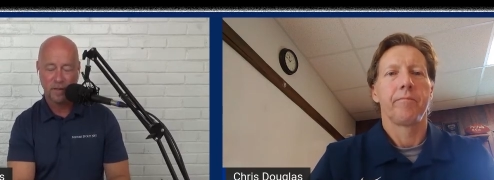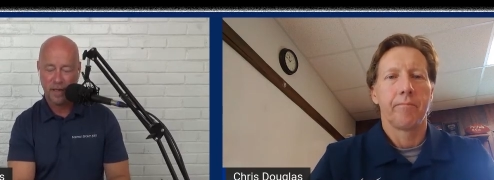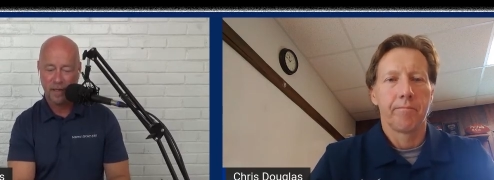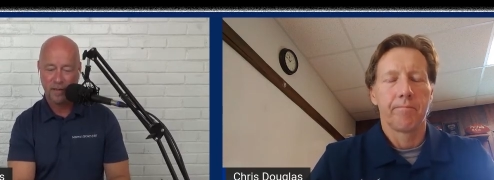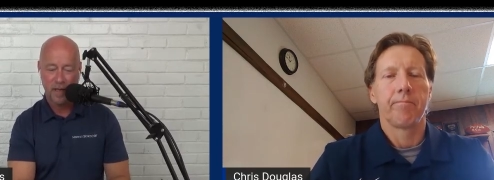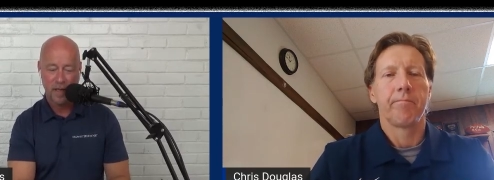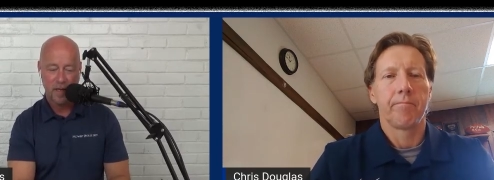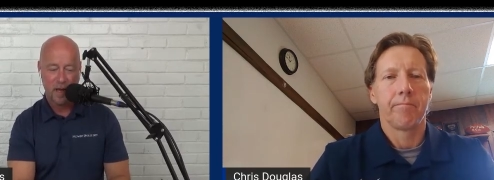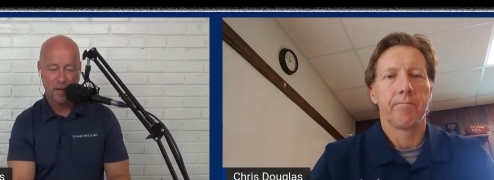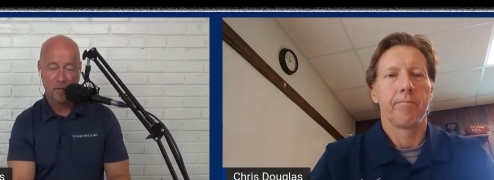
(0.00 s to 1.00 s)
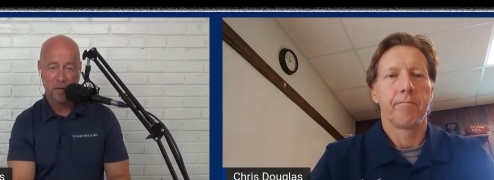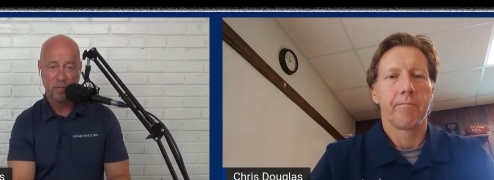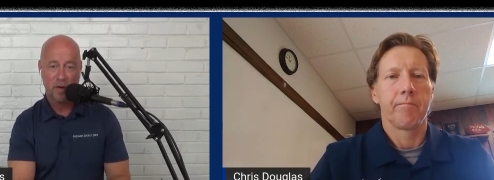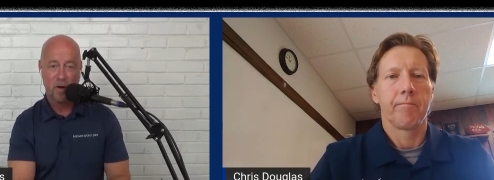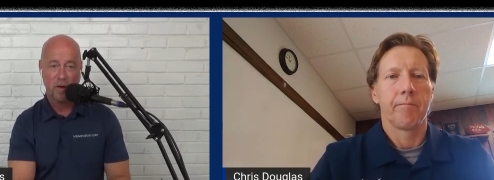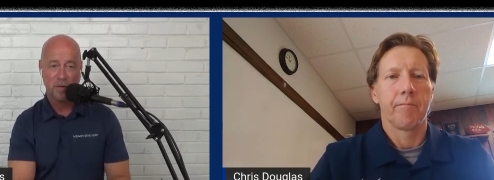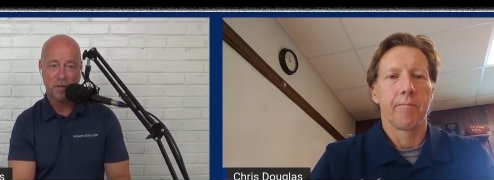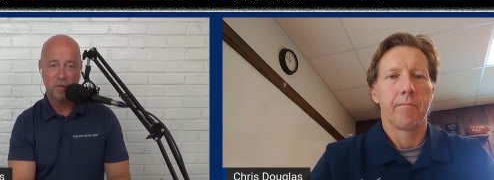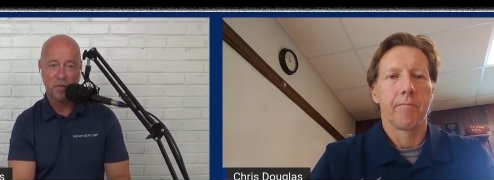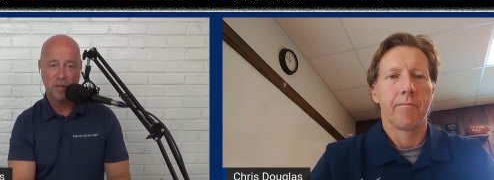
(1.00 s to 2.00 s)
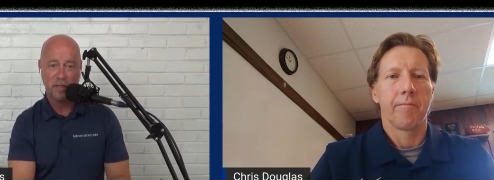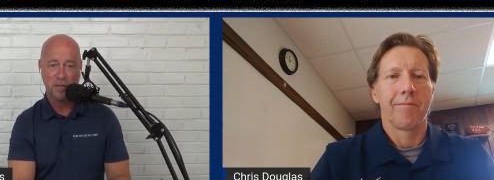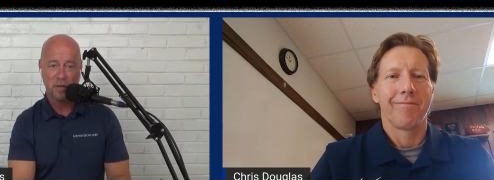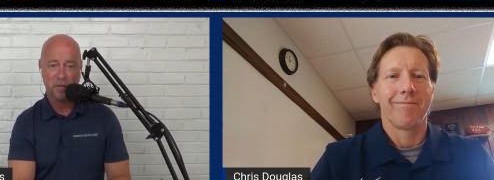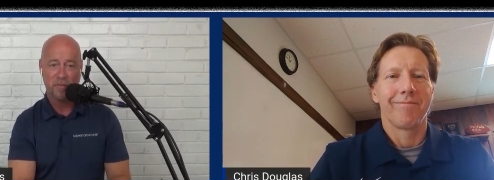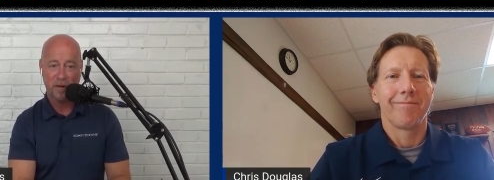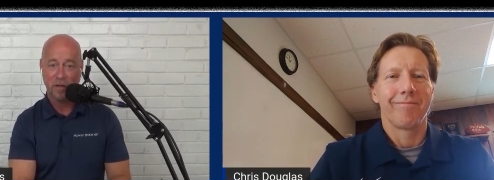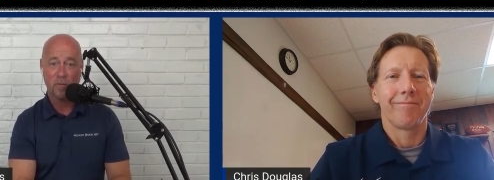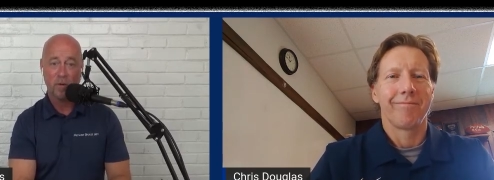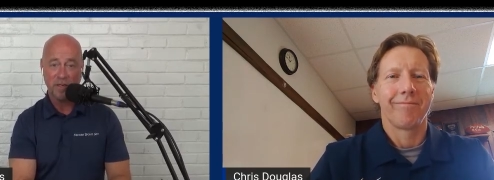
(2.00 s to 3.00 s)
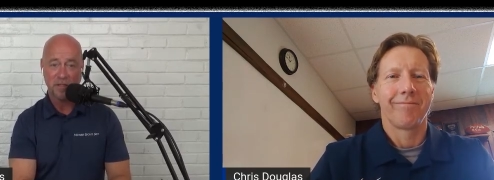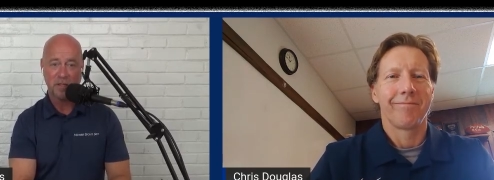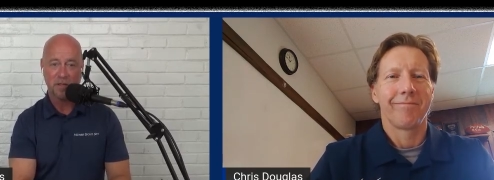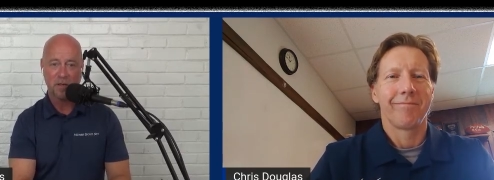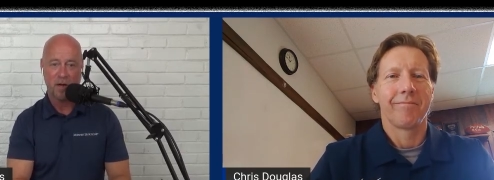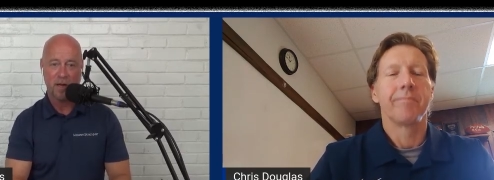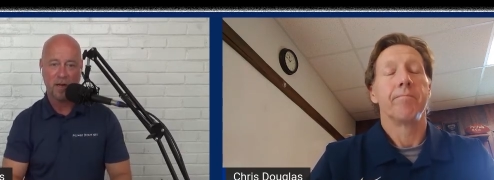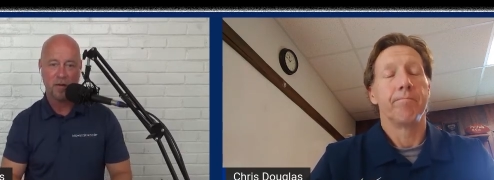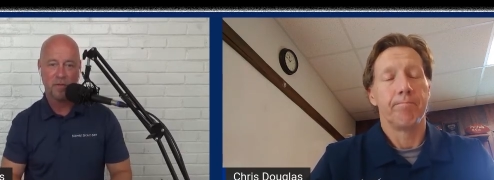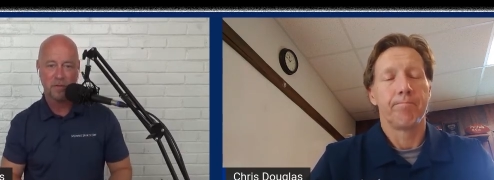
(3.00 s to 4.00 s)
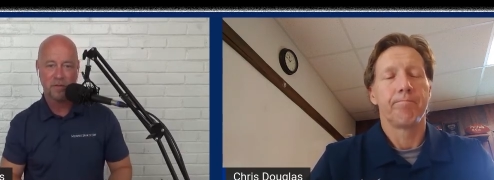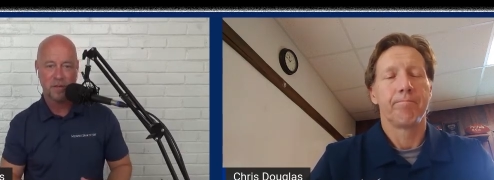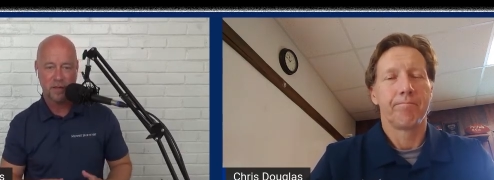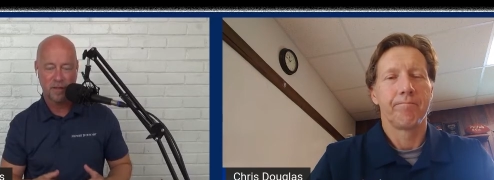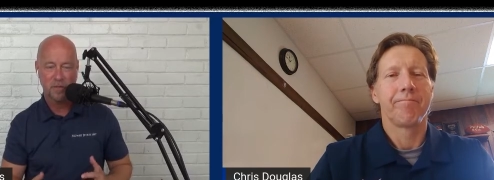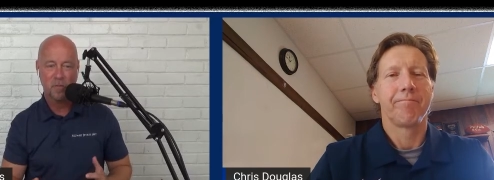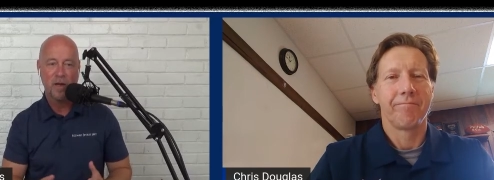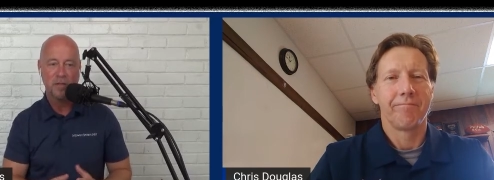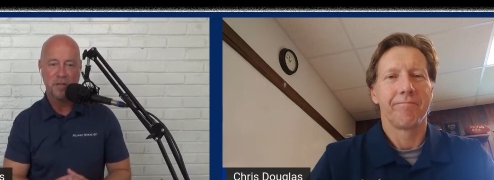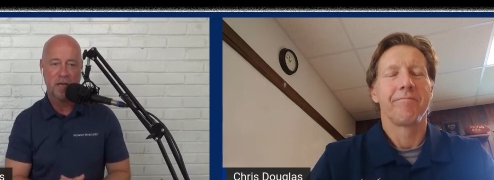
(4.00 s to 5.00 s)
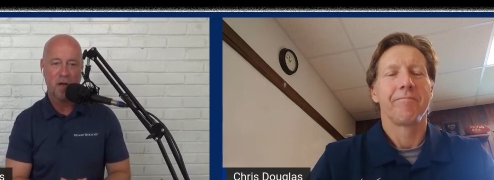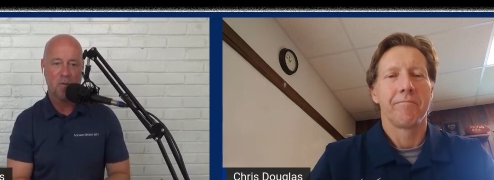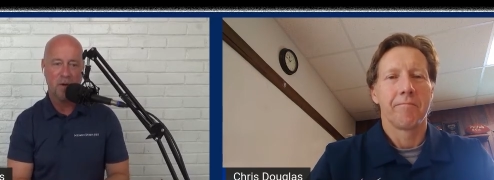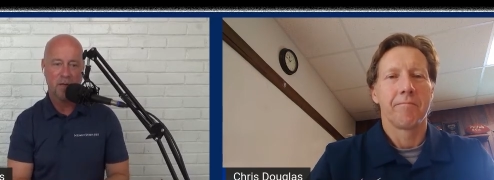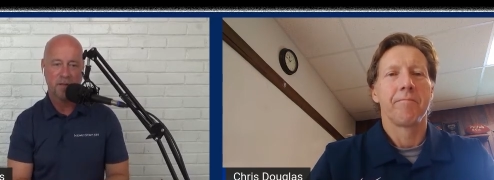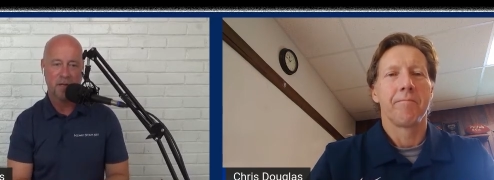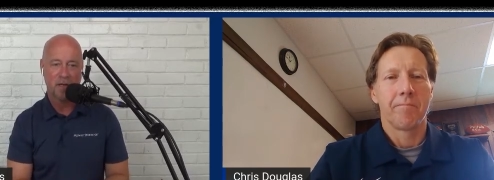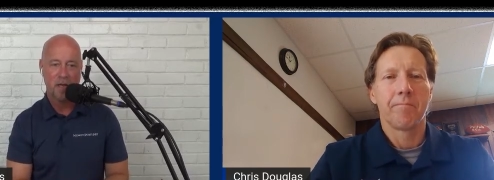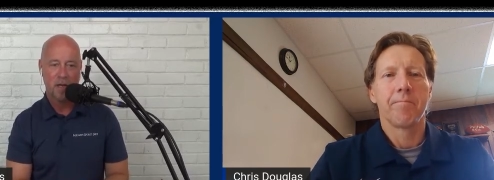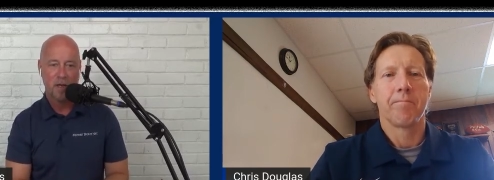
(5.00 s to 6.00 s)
Speaker 1: And, and I know here we are in June and it's still fairly recent. So I, I know there's uh, there's a ways to go, but uh,